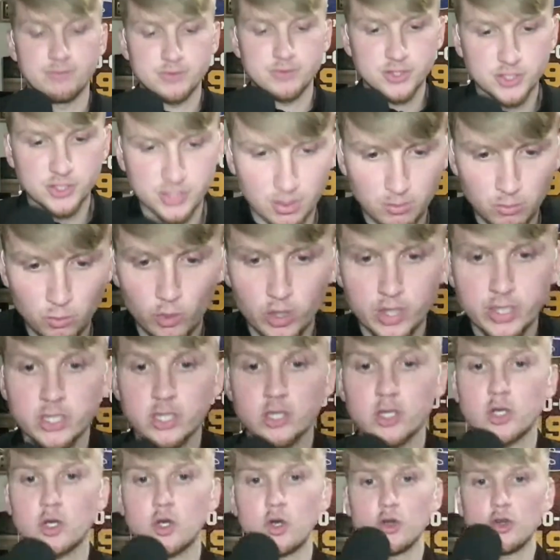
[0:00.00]
if
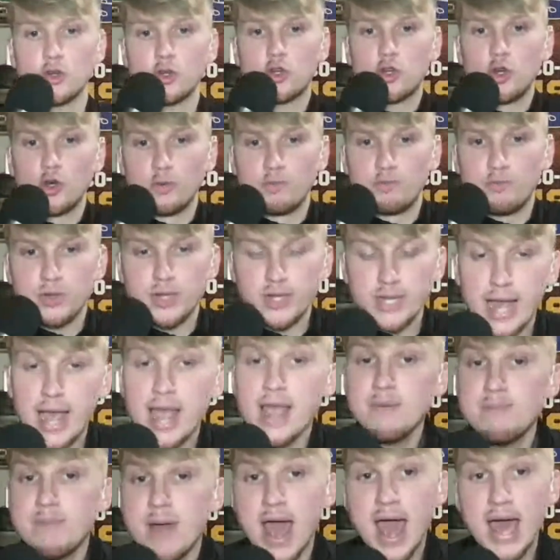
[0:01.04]
someone could, could
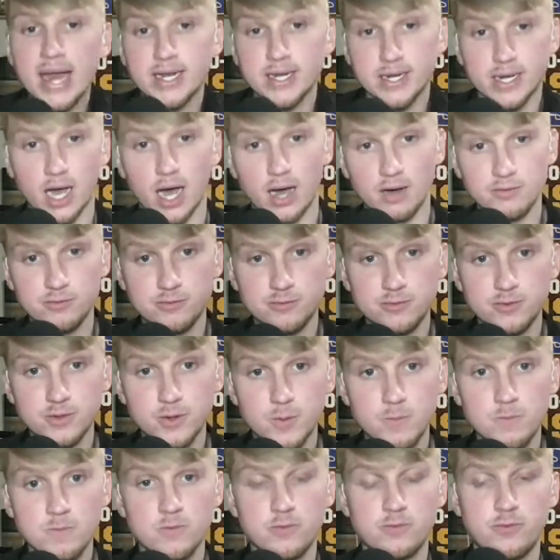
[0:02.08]
play bad
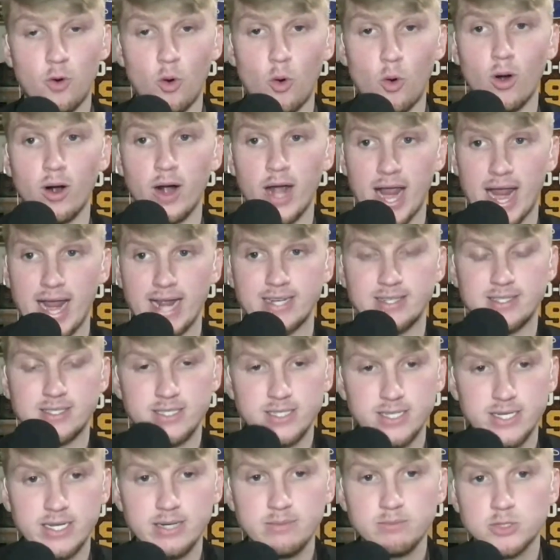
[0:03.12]
enough for a
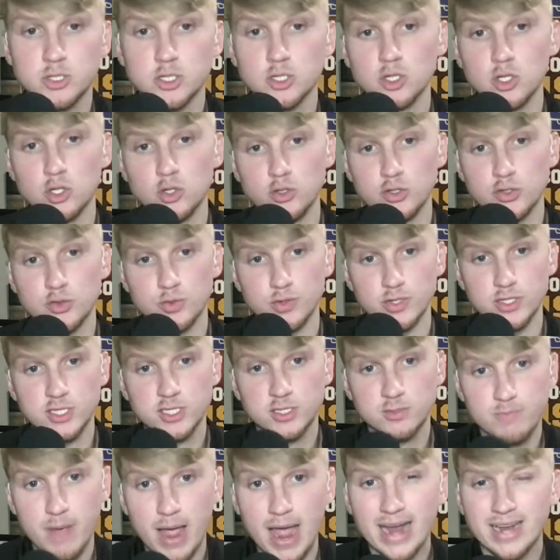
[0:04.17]
team to lose
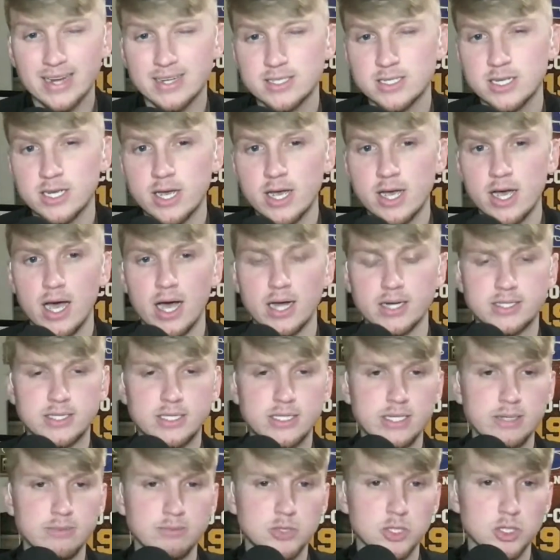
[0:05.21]
respect, a
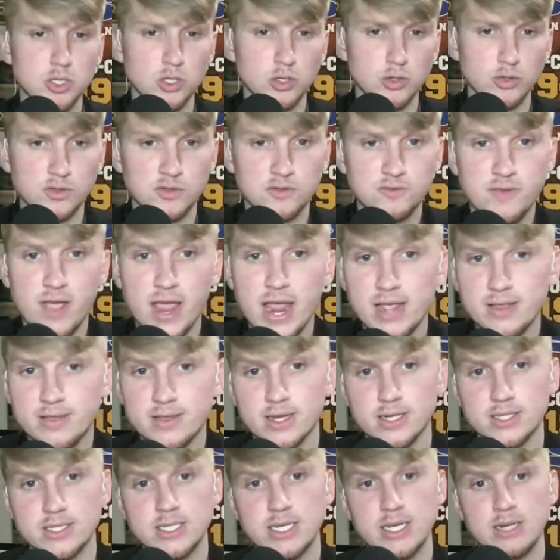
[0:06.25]
team to lose
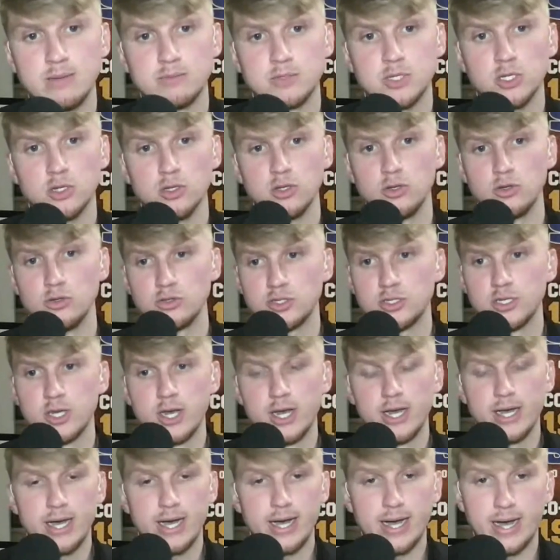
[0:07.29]
faith, a team to
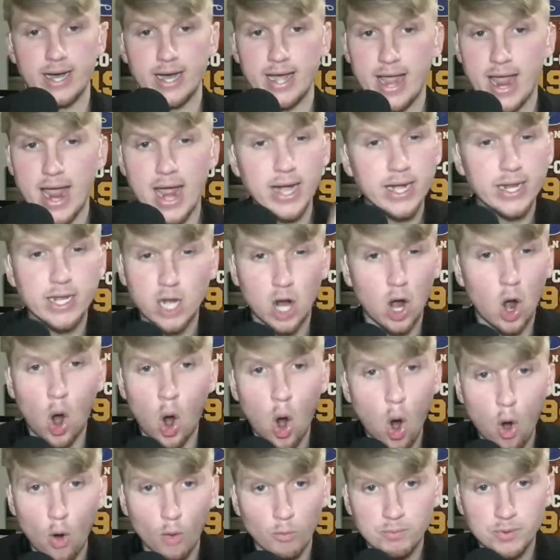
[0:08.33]
lose uh, any
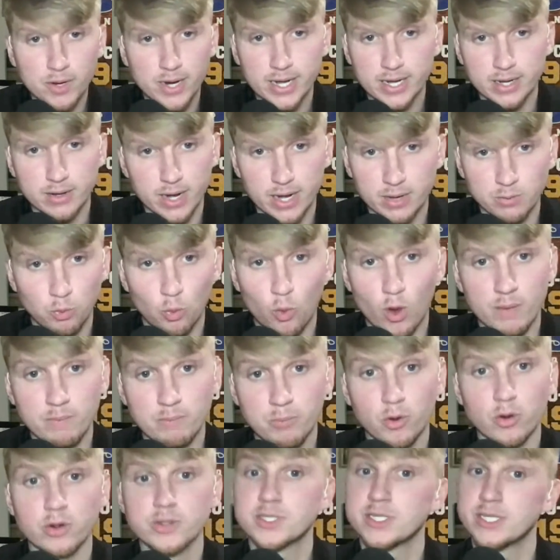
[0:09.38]
hope in, in
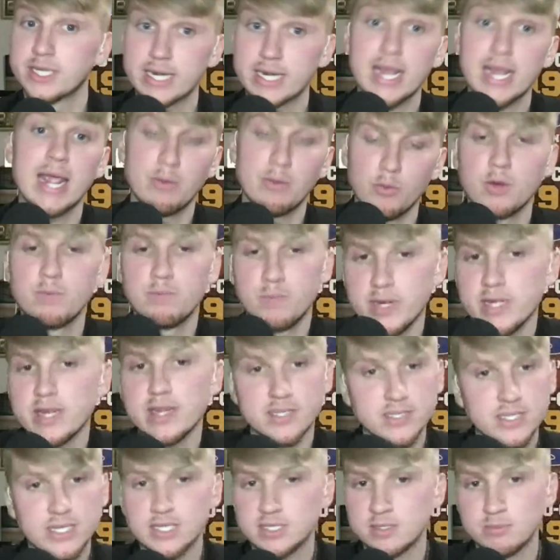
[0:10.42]
one person, it would
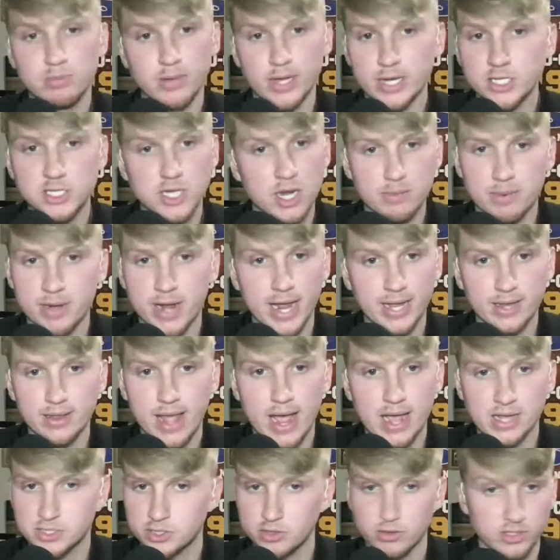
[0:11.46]
be the season Blake Shapen
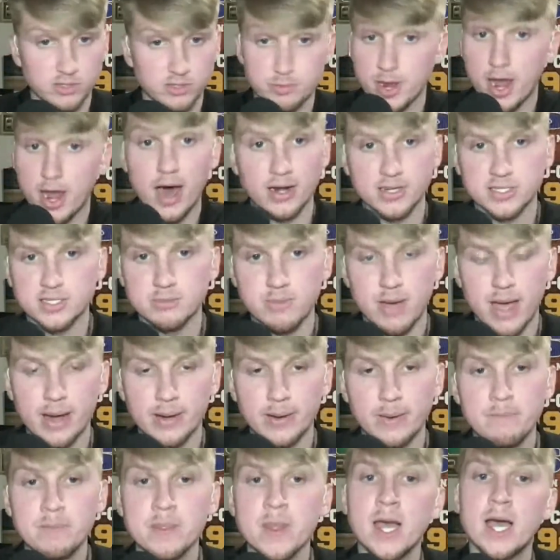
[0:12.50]
had last year. Let's be honest
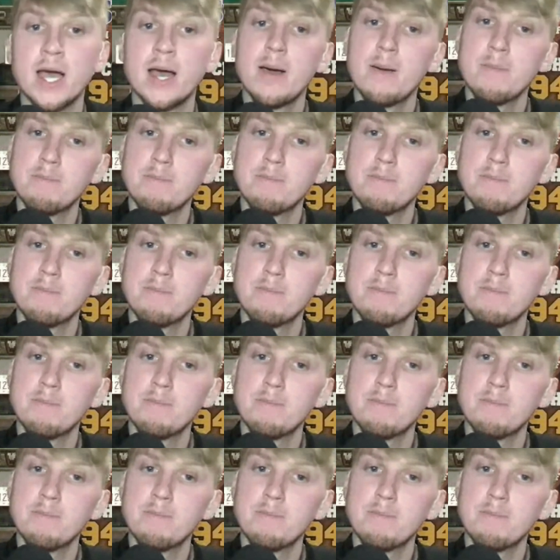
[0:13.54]
about it.